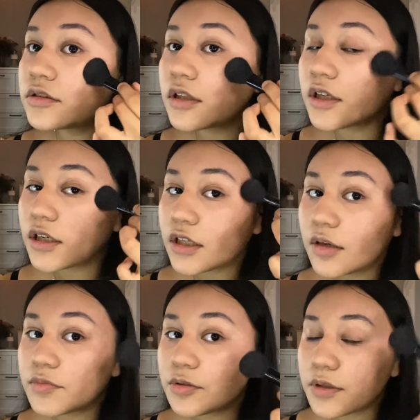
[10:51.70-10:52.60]
and
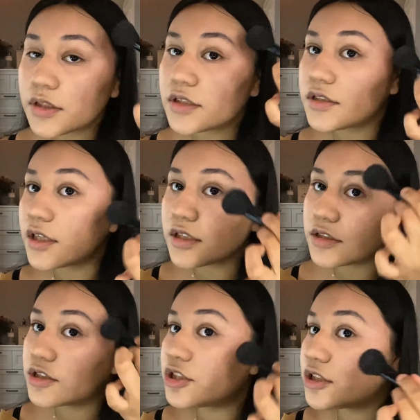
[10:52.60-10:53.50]
I'm doing this like
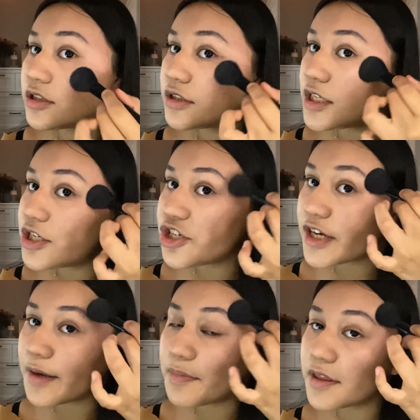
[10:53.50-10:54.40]

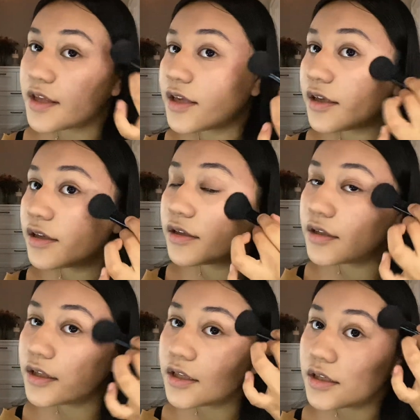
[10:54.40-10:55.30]
C-shape thing.
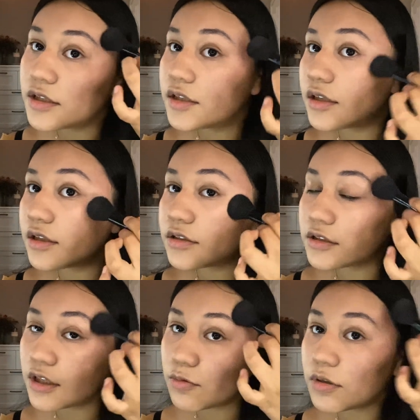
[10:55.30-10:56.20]
And
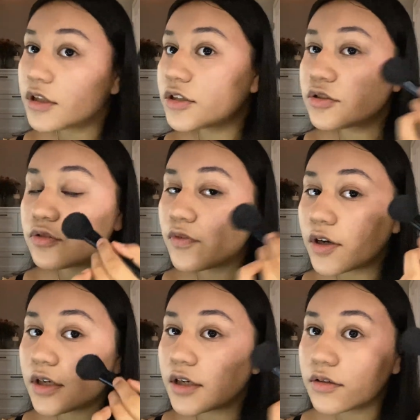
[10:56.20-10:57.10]
I don't want to get too far
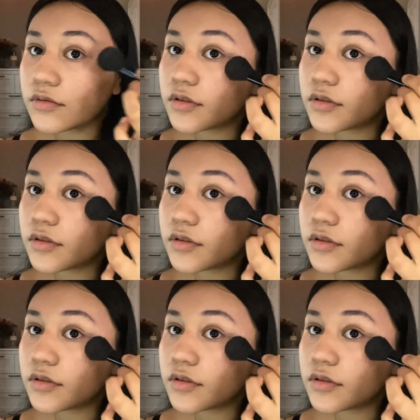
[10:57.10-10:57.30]
down.